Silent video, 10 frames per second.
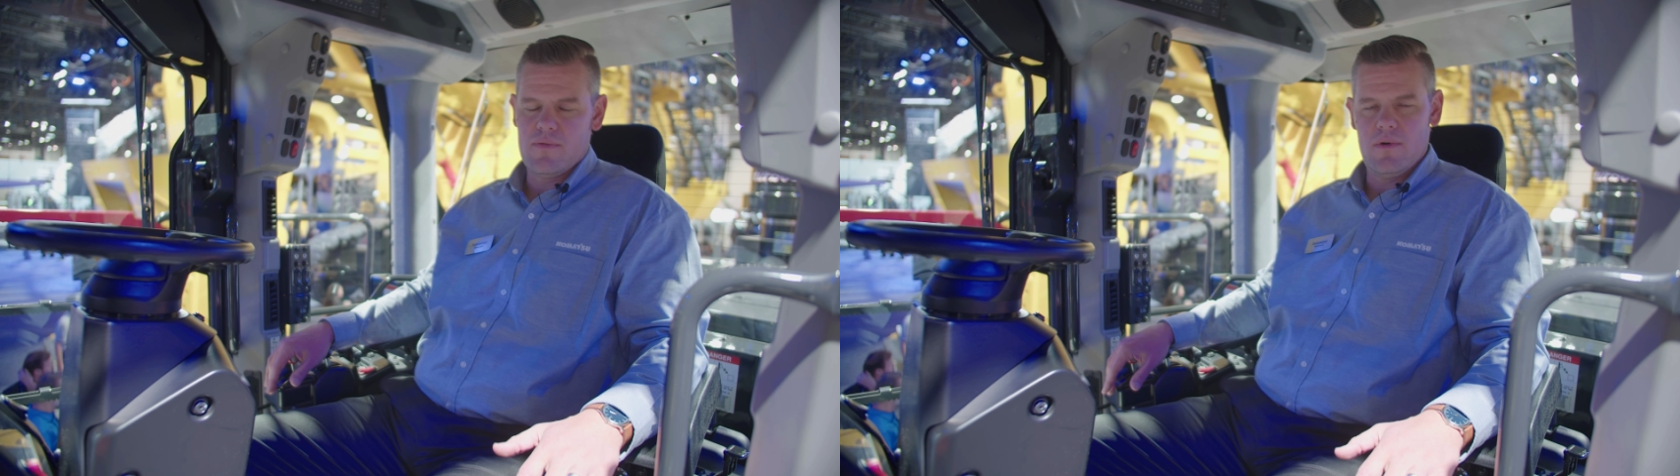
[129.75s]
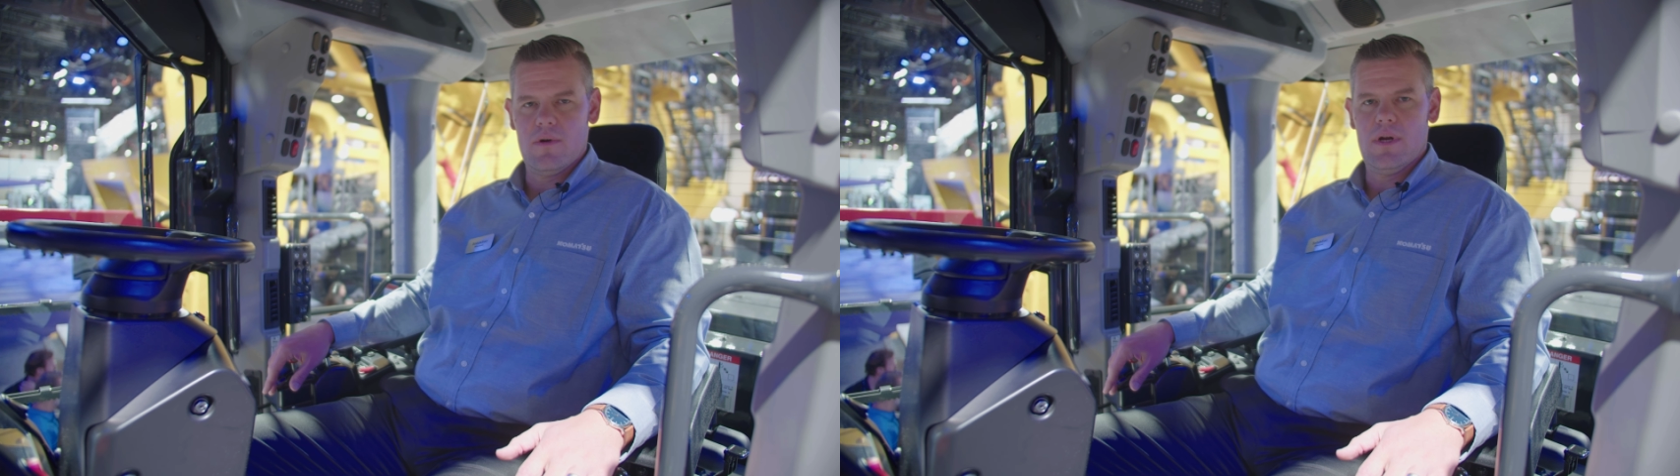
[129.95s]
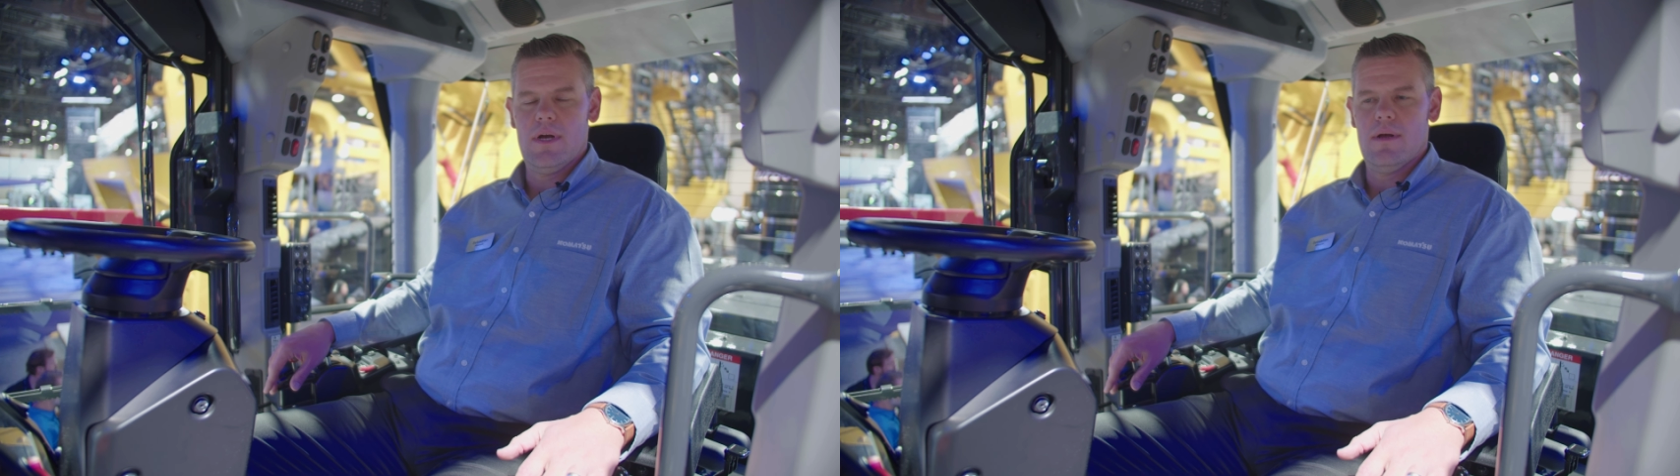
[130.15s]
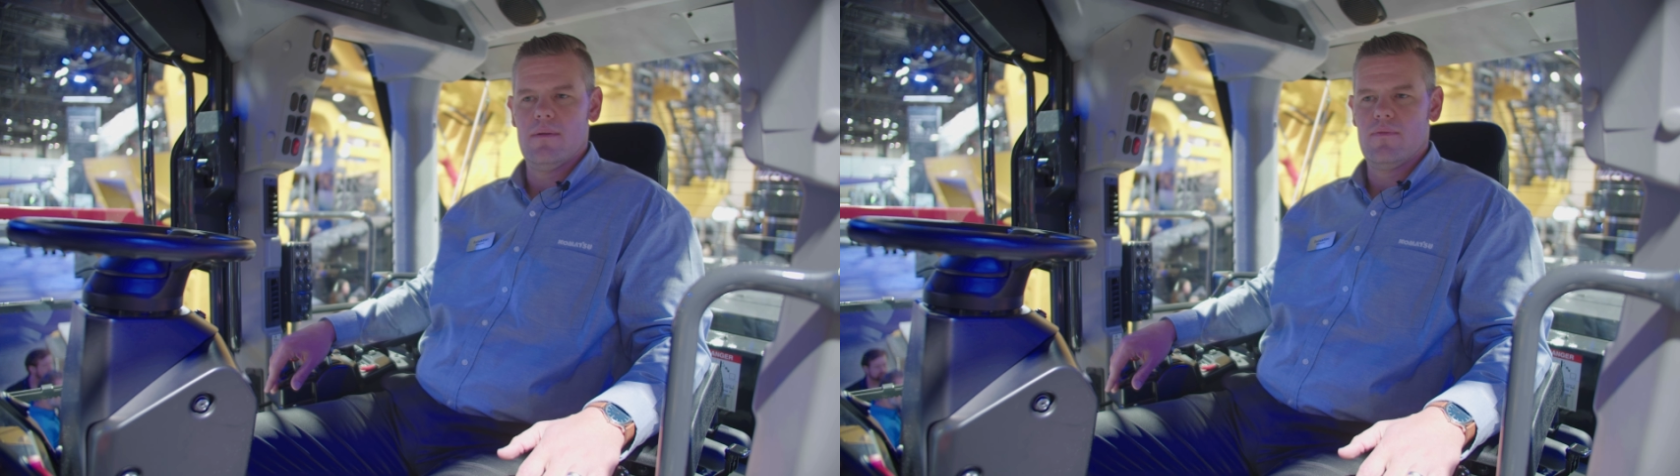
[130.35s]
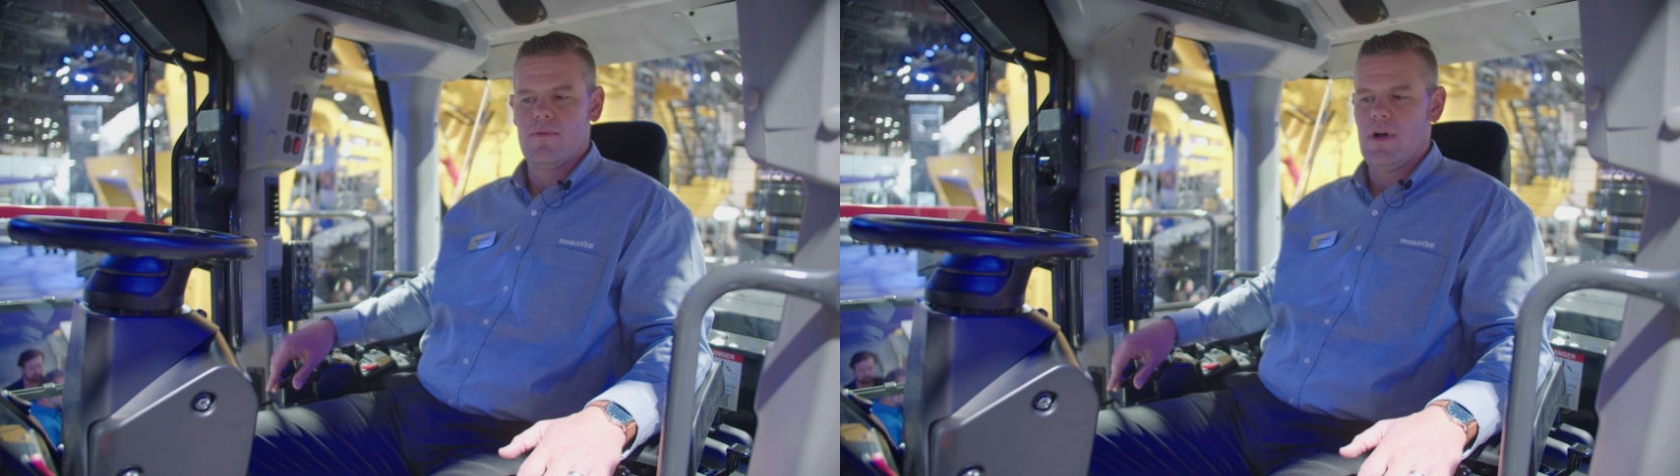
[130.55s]

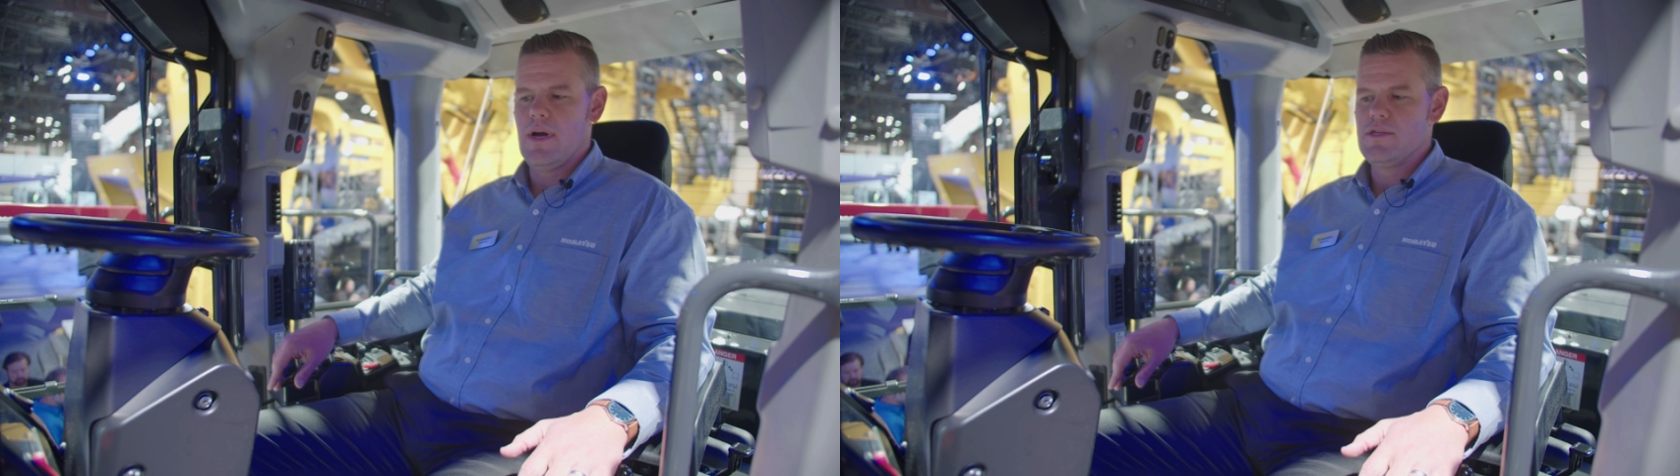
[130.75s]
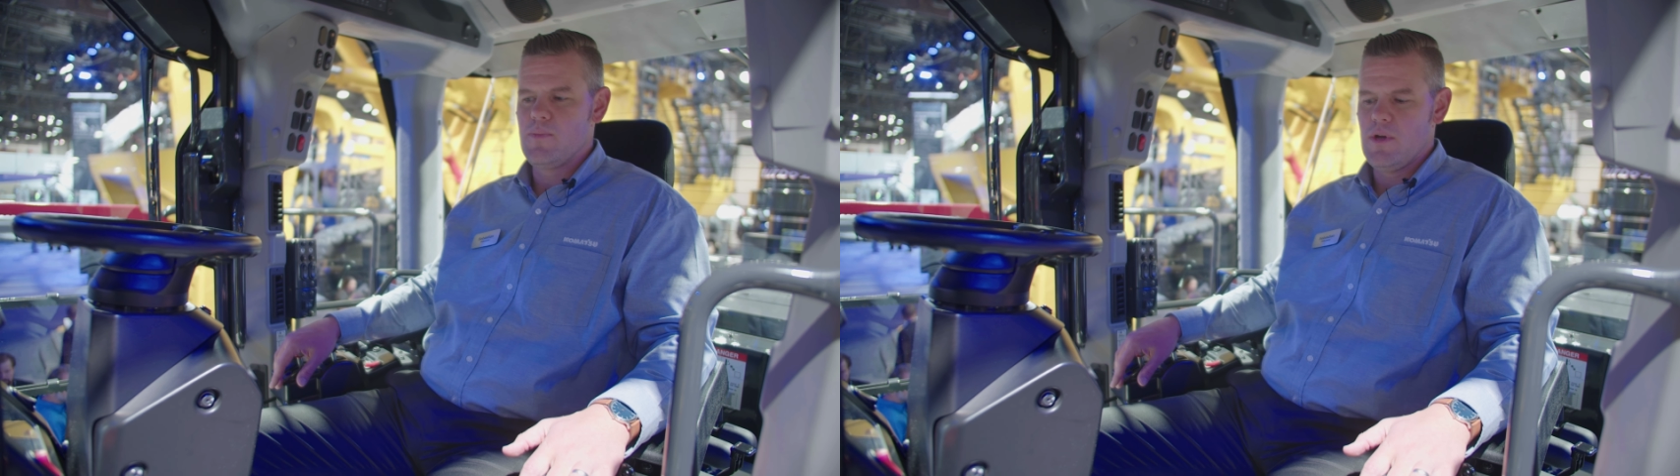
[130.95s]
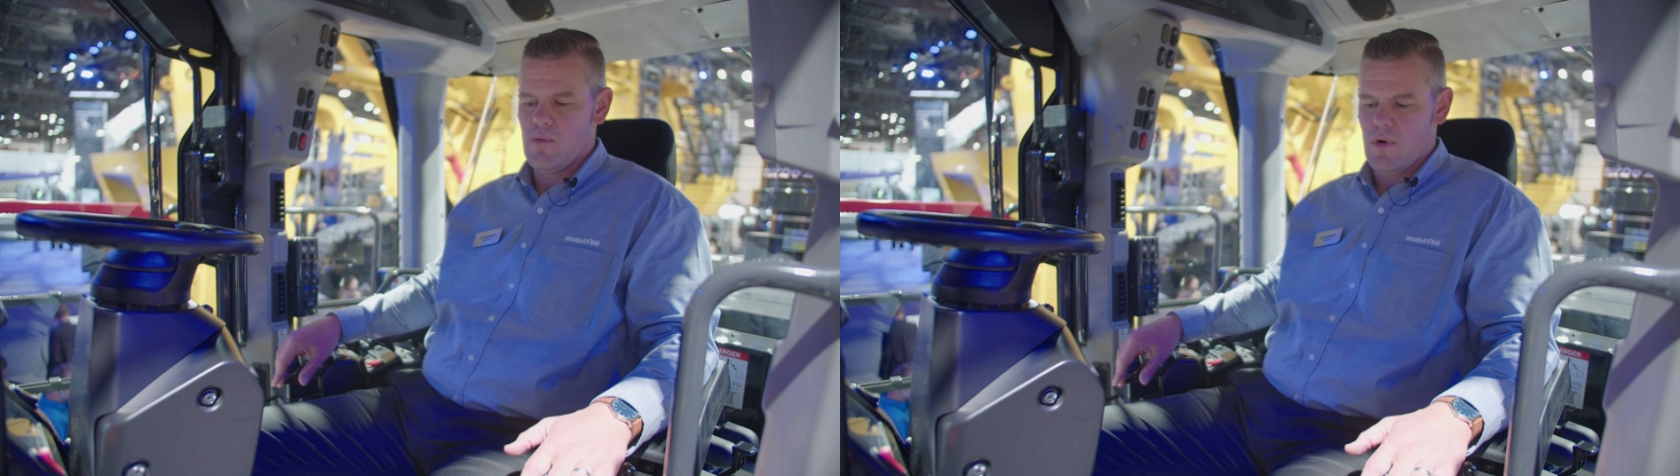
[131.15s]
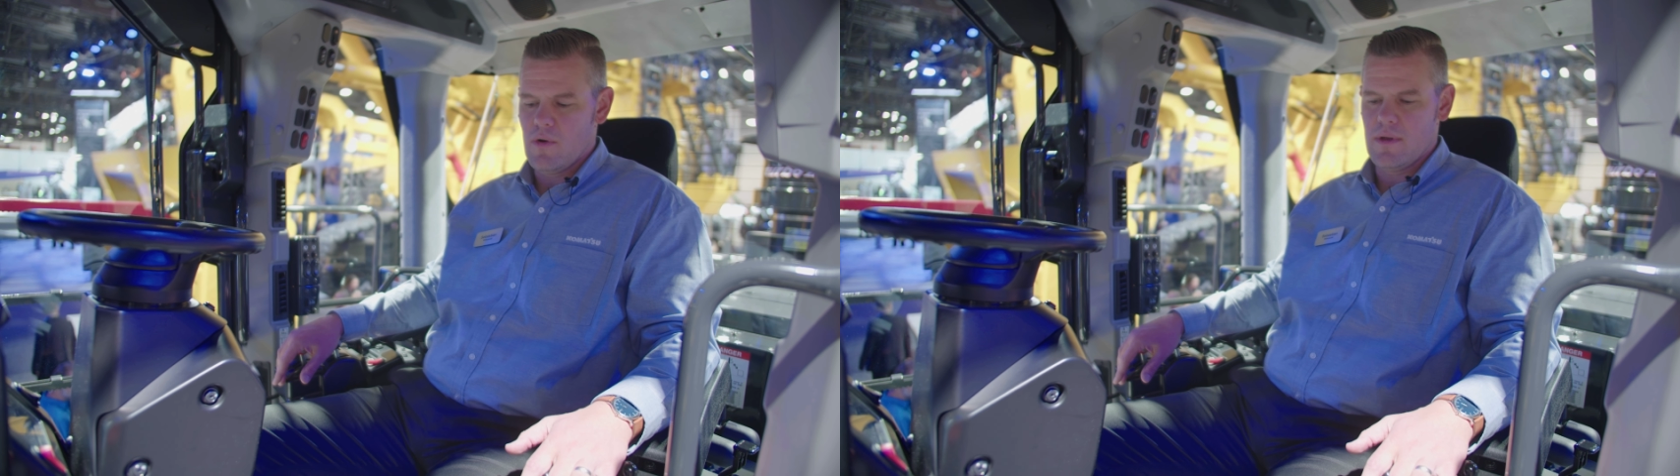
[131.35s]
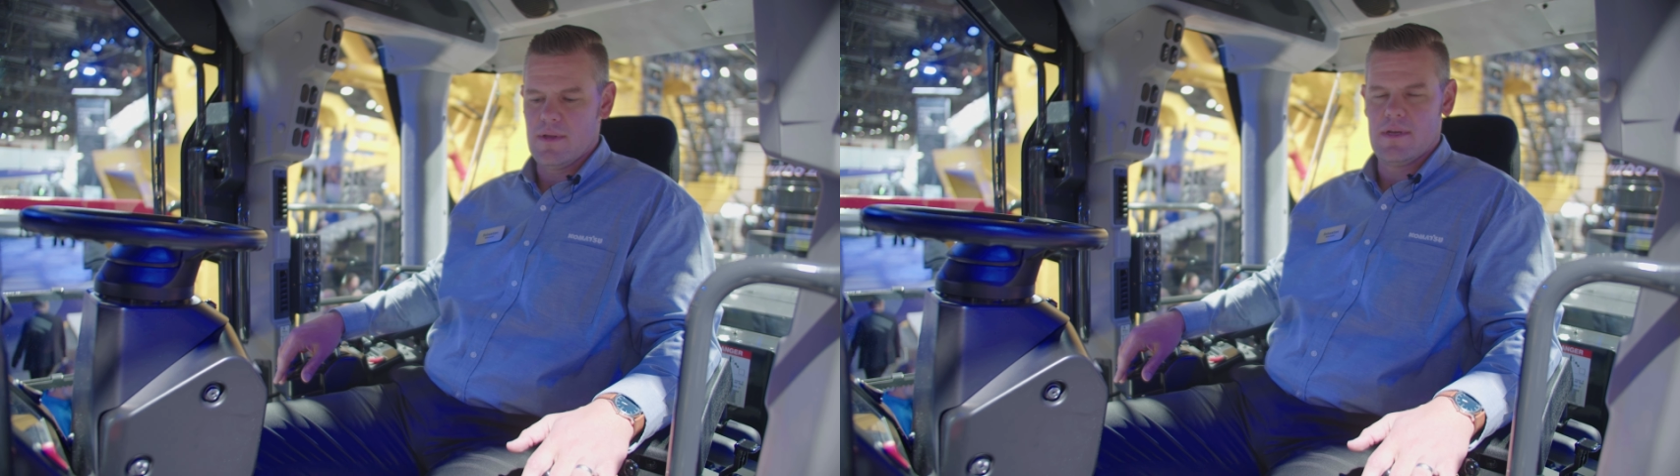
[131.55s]
for high-speed roading